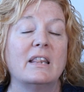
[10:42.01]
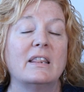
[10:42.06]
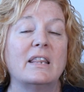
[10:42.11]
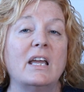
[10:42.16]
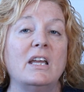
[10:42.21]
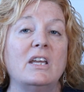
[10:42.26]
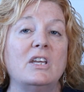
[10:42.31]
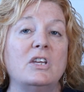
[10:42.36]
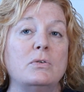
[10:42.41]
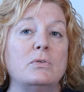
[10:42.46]

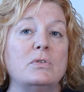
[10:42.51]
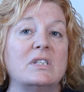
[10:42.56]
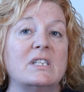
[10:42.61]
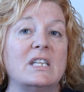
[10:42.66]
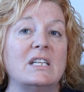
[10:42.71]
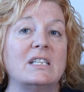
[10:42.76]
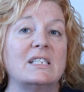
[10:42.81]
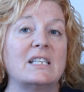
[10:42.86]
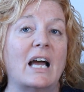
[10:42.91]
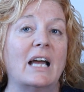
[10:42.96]
they used
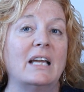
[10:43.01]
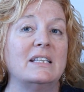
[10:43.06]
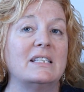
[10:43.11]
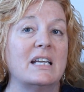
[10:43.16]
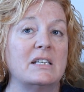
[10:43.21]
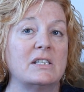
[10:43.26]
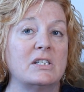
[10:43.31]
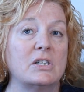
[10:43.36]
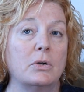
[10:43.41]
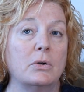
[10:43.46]
these
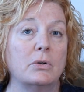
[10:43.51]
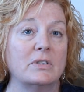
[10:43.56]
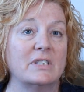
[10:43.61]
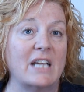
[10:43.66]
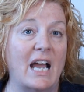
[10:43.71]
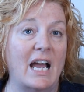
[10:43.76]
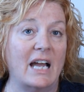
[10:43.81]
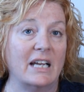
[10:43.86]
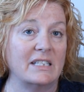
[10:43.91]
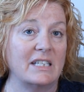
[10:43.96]
identical
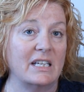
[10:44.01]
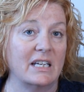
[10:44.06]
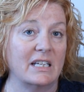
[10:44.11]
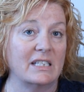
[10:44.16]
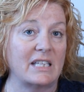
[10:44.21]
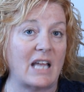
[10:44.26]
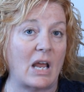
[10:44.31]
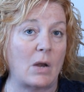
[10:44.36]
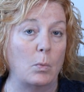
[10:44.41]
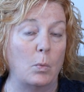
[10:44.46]

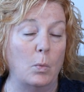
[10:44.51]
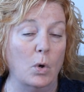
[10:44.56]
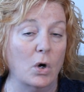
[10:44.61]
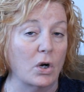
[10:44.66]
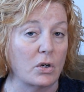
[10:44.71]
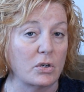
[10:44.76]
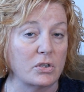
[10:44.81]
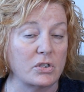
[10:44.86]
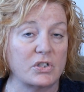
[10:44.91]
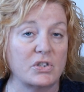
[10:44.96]
tactics and
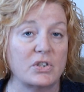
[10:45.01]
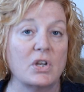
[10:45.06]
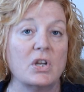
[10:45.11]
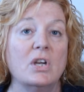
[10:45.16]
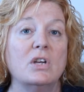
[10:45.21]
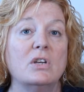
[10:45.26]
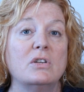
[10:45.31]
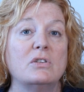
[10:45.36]
worse